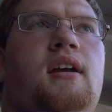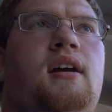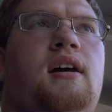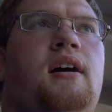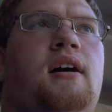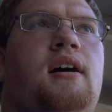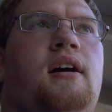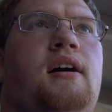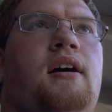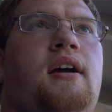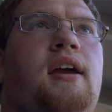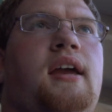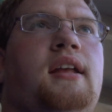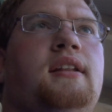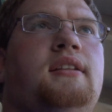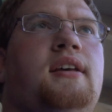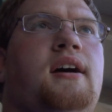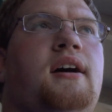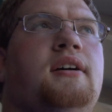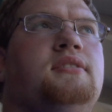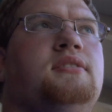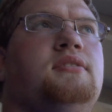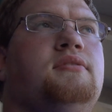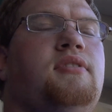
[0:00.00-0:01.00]

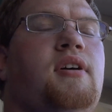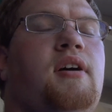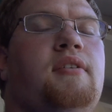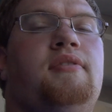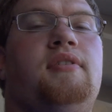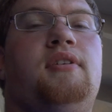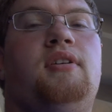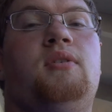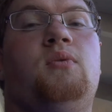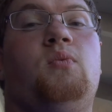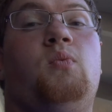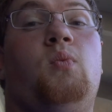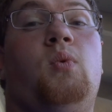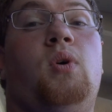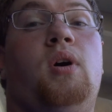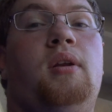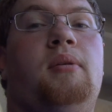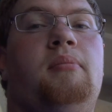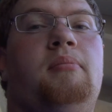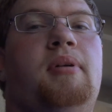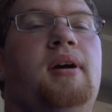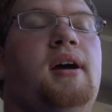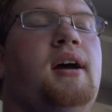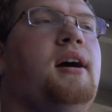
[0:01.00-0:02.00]

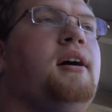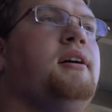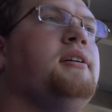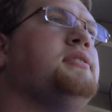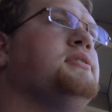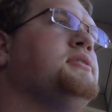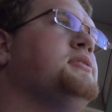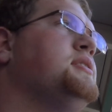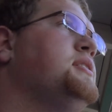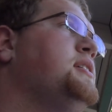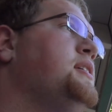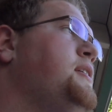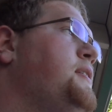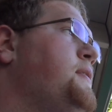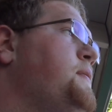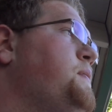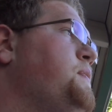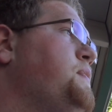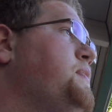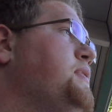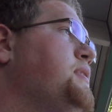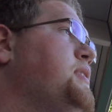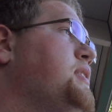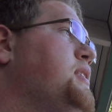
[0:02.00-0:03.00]
8,501 pounds.
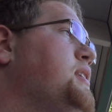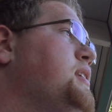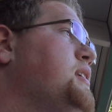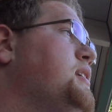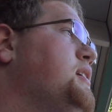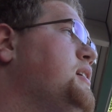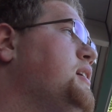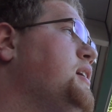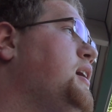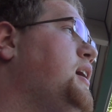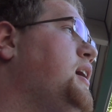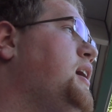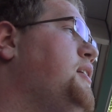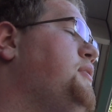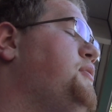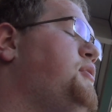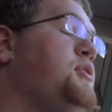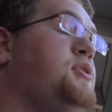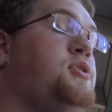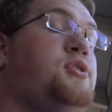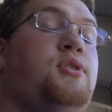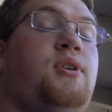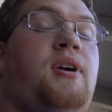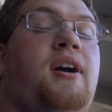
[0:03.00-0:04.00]

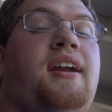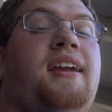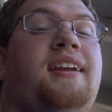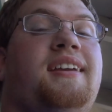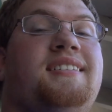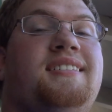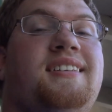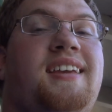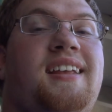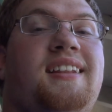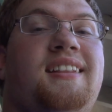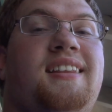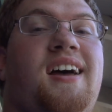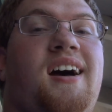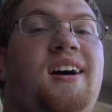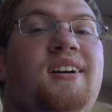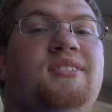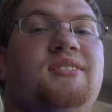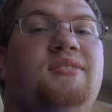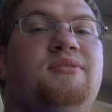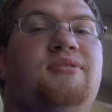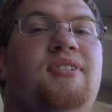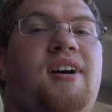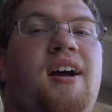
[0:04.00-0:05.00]
If your truck is
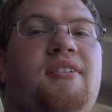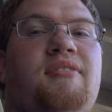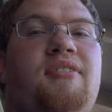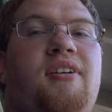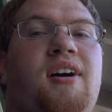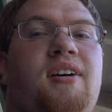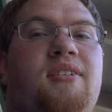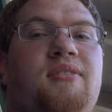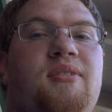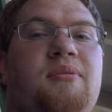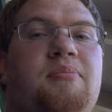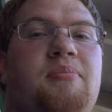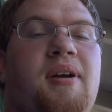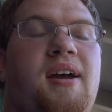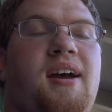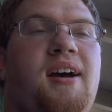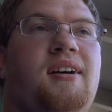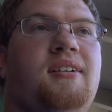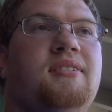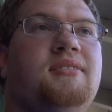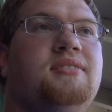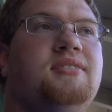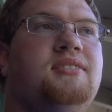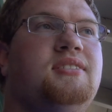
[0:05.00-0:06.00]
8,500
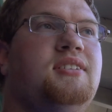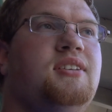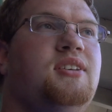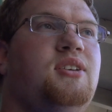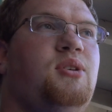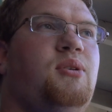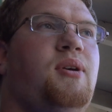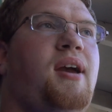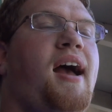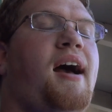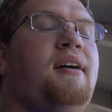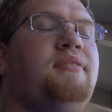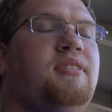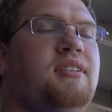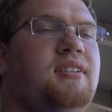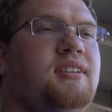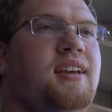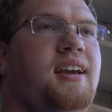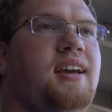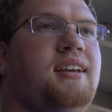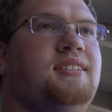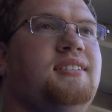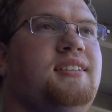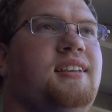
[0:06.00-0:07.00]
pounds, you have to
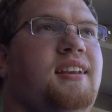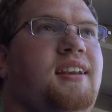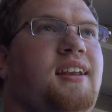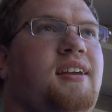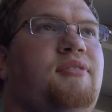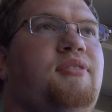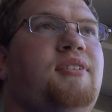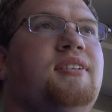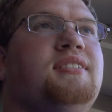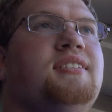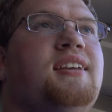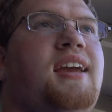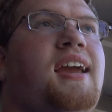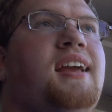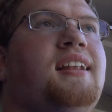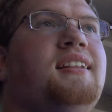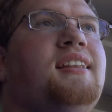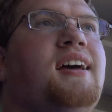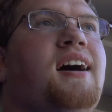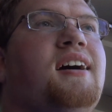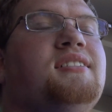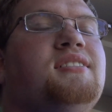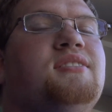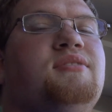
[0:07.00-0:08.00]
test it. If it's
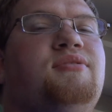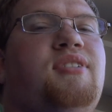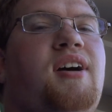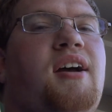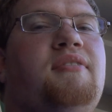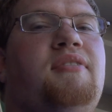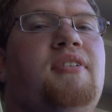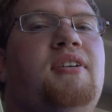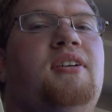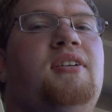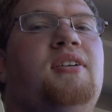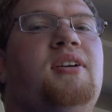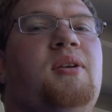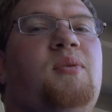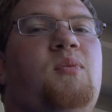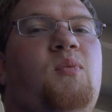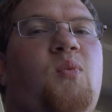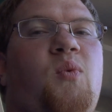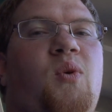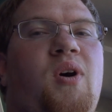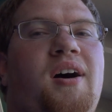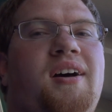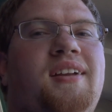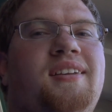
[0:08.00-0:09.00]

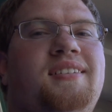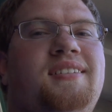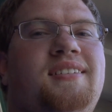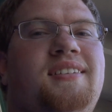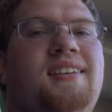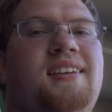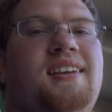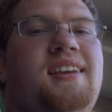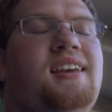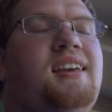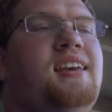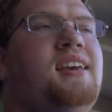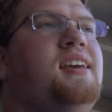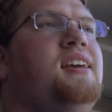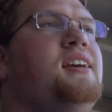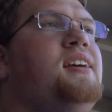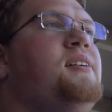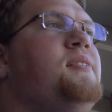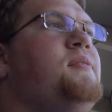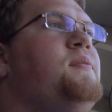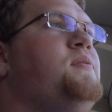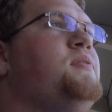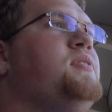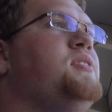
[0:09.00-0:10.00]
8,501,
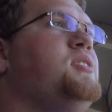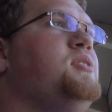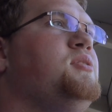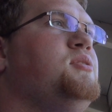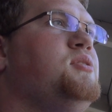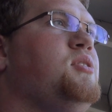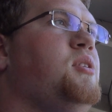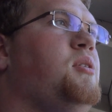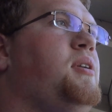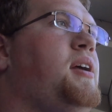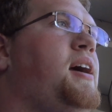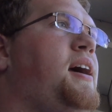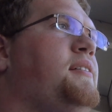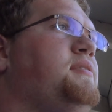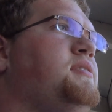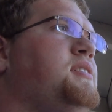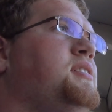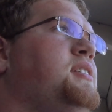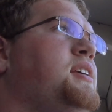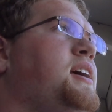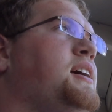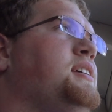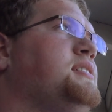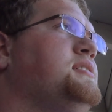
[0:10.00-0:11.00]
you don't have
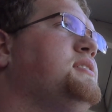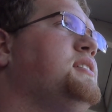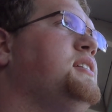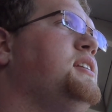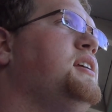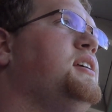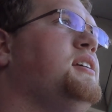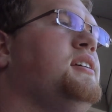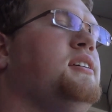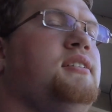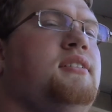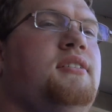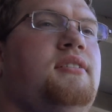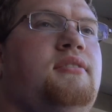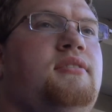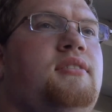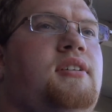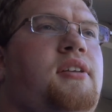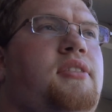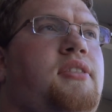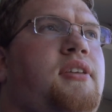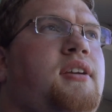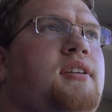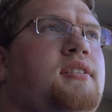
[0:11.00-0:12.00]
to test it.
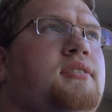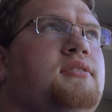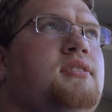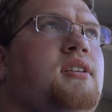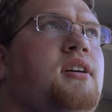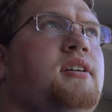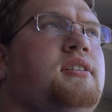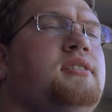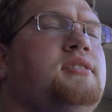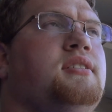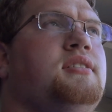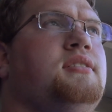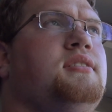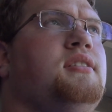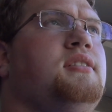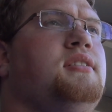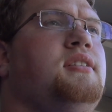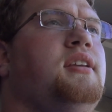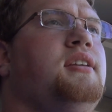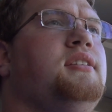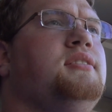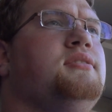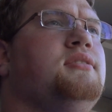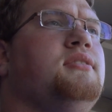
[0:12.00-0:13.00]
I think as long as it's a
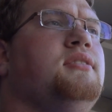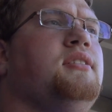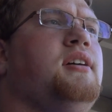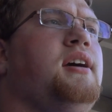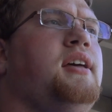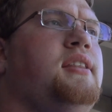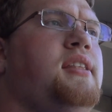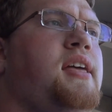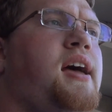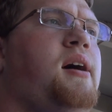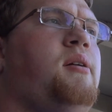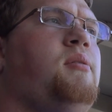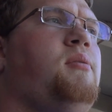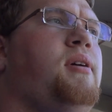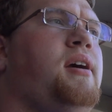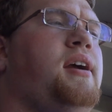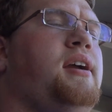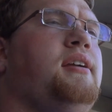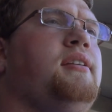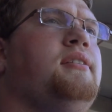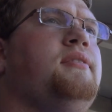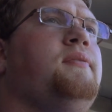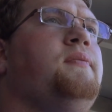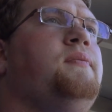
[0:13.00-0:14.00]
diesel and that
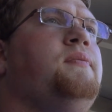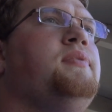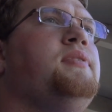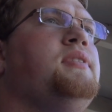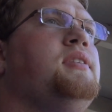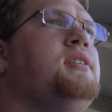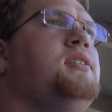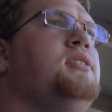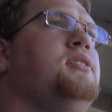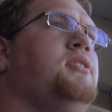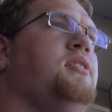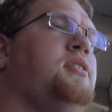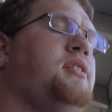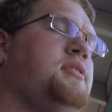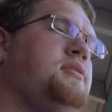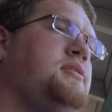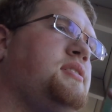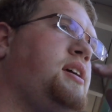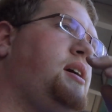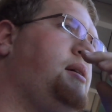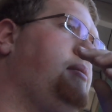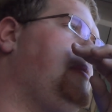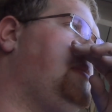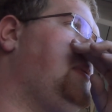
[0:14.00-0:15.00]
weight, you're
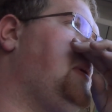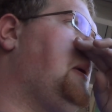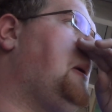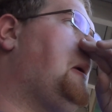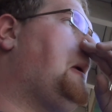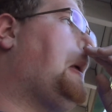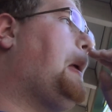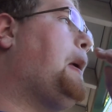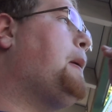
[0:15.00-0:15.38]
exempt.